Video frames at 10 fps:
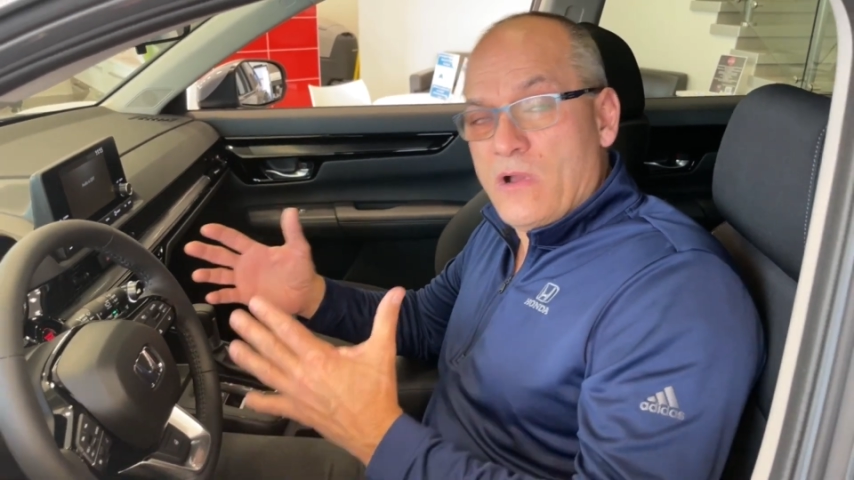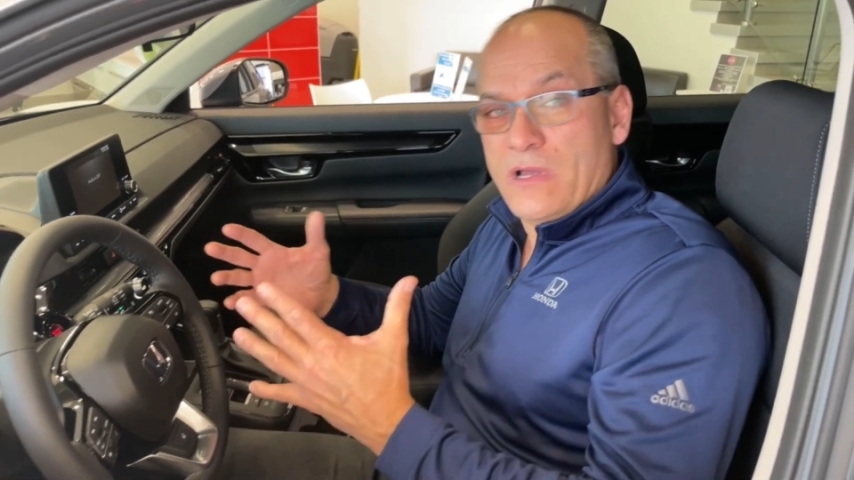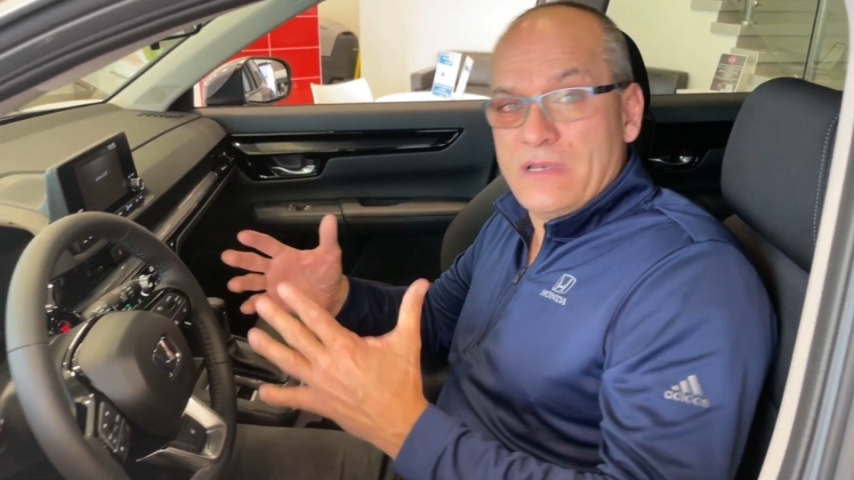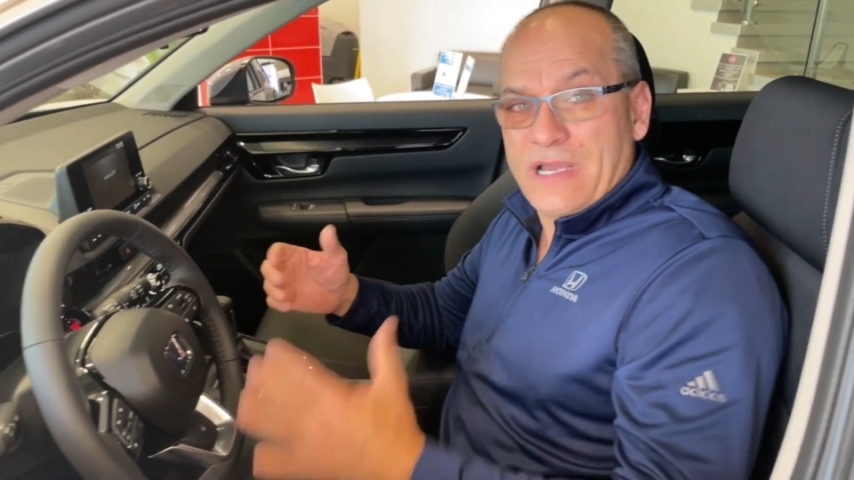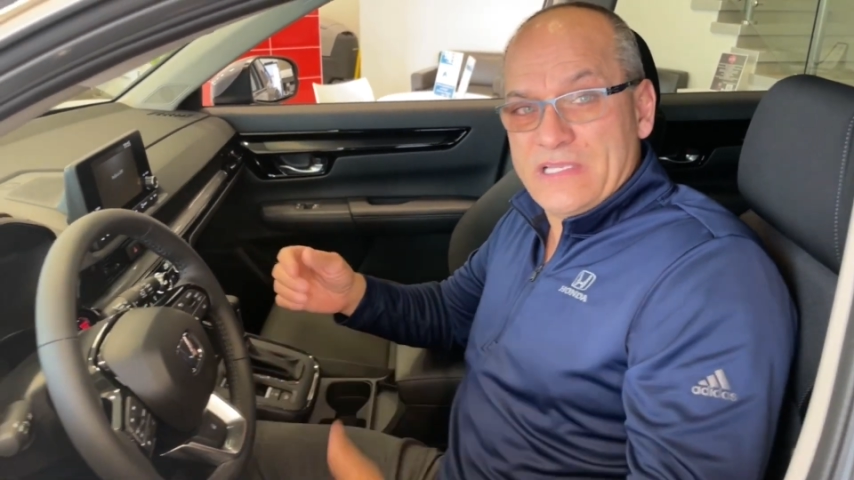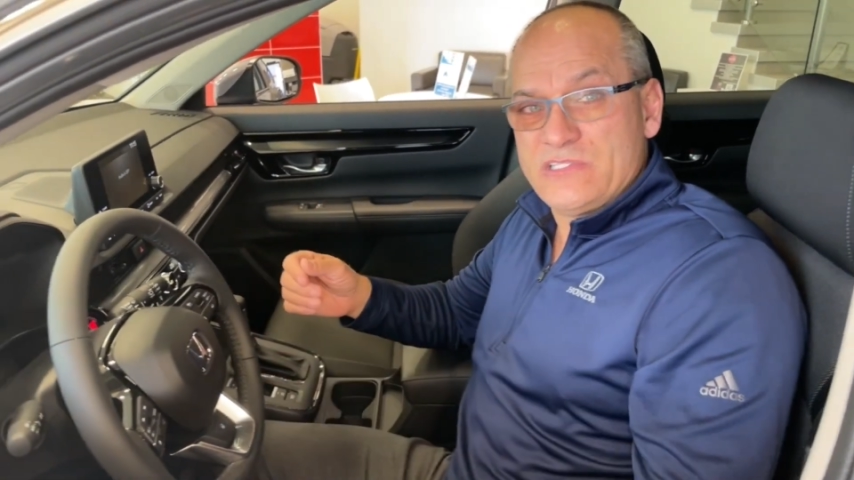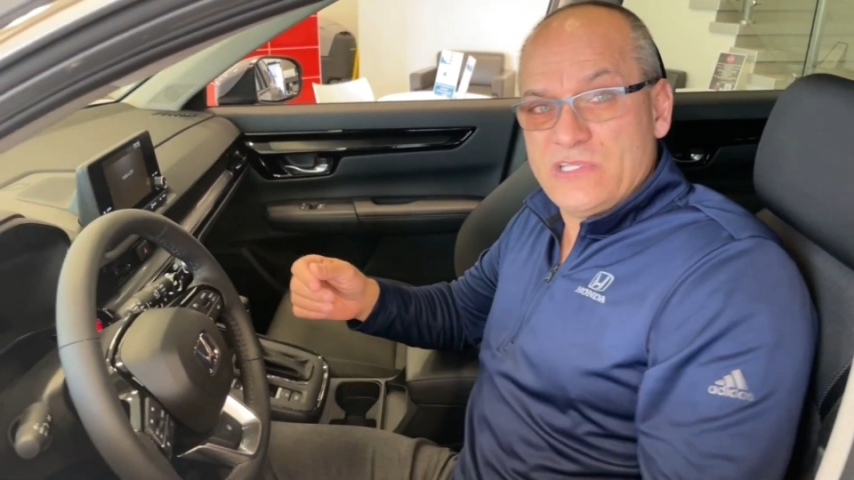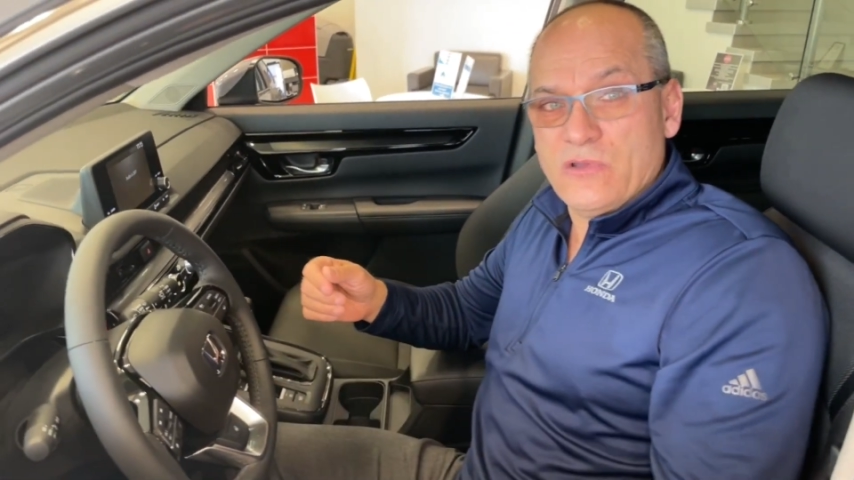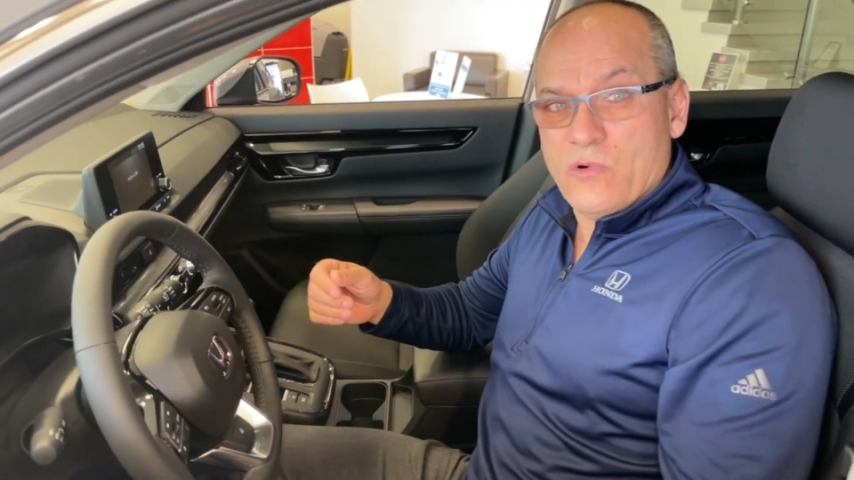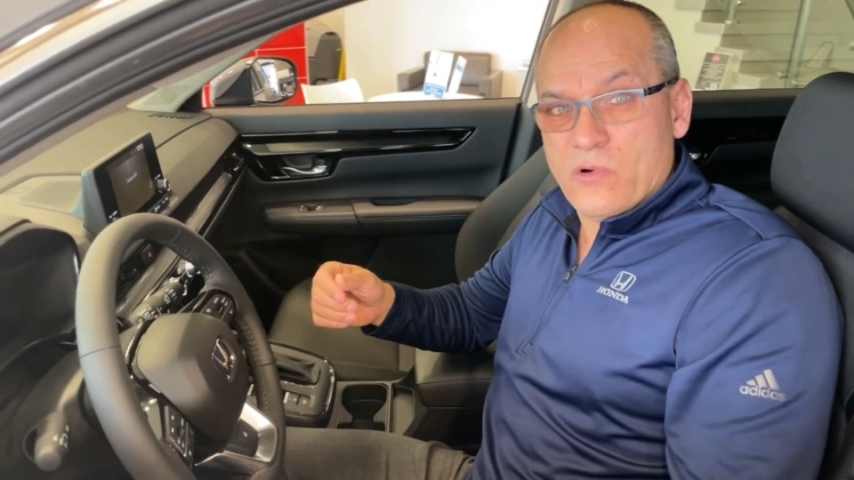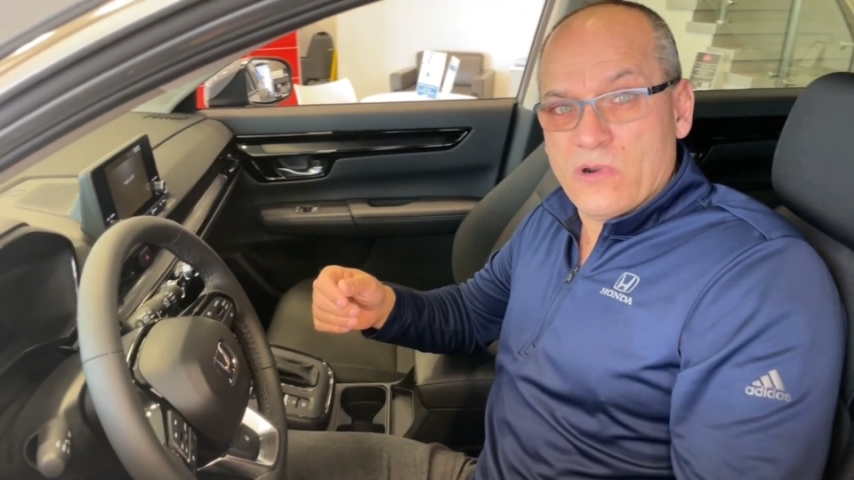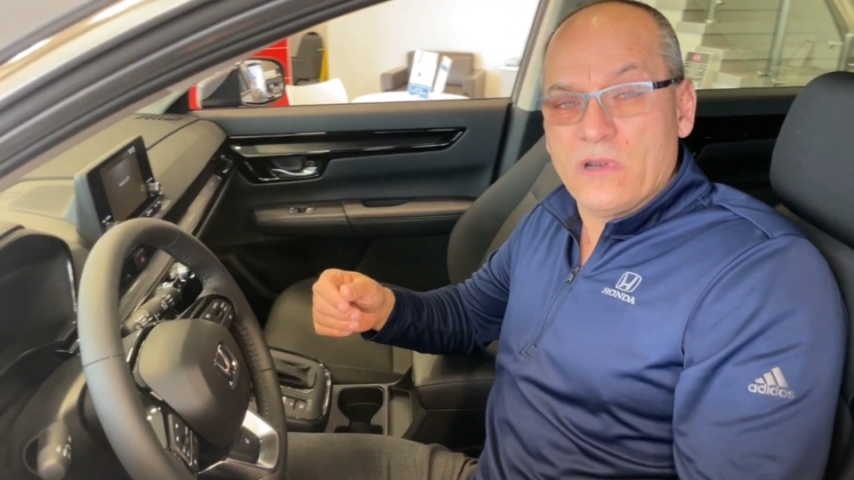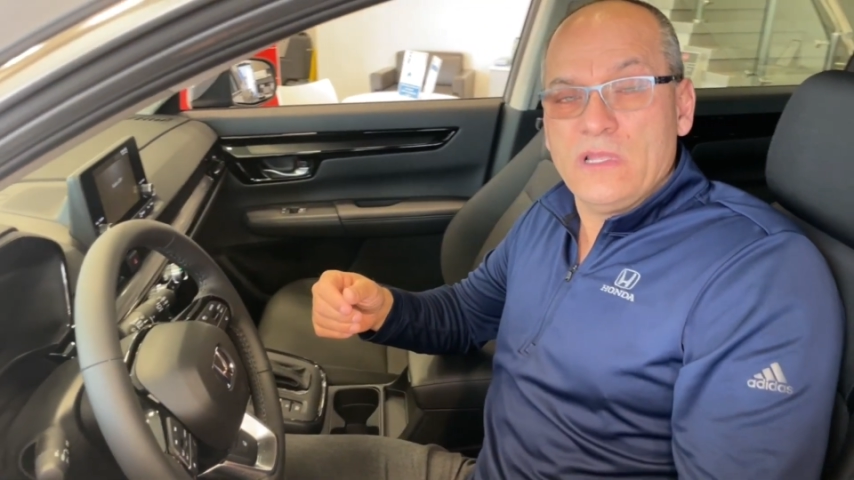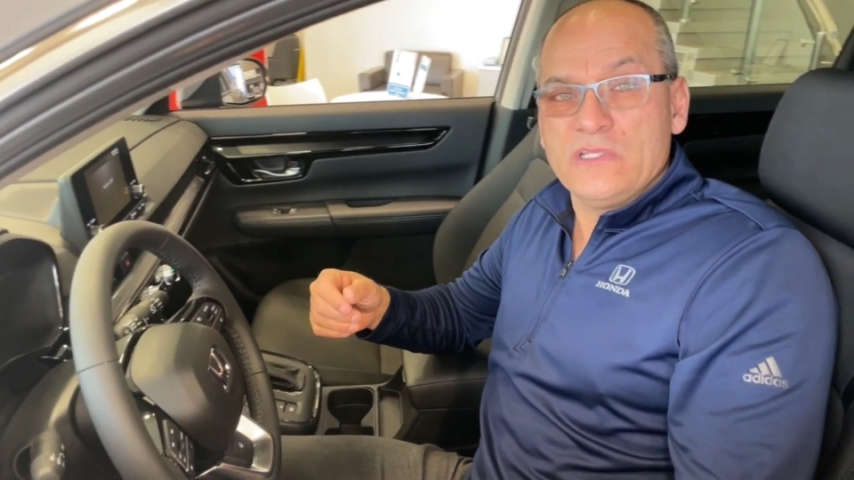on icy or